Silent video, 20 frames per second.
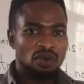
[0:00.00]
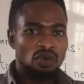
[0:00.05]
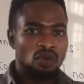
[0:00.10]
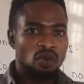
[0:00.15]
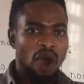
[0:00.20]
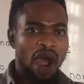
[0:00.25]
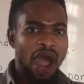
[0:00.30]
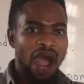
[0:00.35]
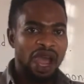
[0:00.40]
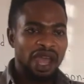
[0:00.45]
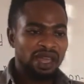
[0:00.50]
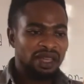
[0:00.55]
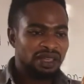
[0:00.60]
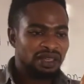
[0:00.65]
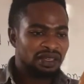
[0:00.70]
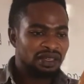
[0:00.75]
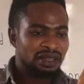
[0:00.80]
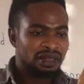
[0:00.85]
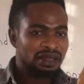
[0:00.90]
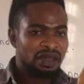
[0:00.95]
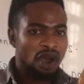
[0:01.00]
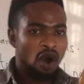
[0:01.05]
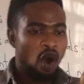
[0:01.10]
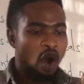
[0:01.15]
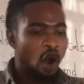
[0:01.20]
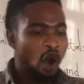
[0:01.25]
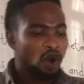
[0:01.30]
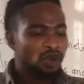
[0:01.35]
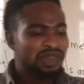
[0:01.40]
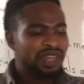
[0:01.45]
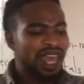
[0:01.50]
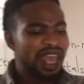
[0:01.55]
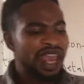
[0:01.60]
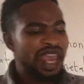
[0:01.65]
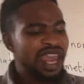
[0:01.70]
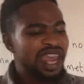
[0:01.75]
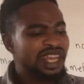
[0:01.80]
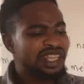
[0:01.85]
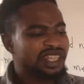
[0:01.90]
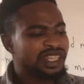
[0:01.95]
Why? Or the
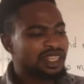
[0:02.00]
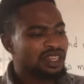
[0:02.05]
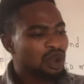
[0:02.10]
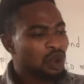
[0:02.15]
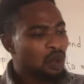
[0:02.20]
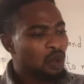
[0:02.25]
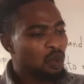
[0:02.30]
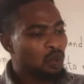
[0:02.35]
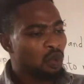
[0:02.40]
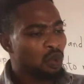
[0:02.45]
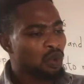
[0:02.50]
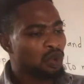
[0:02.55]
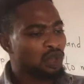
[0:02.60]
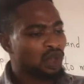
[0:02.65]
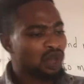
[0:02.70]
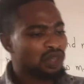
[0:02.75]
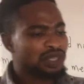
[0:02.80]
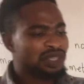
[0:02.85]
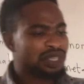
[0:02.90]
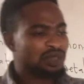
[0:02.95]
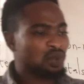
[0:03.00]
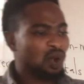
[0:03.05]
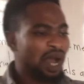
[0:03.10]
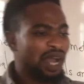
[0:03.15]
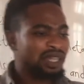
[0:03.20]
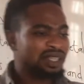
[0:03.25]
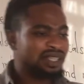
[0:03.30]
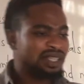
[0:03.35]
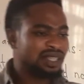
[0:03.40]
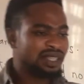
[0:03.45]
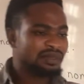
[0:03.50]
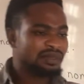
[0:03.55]
heat will not what?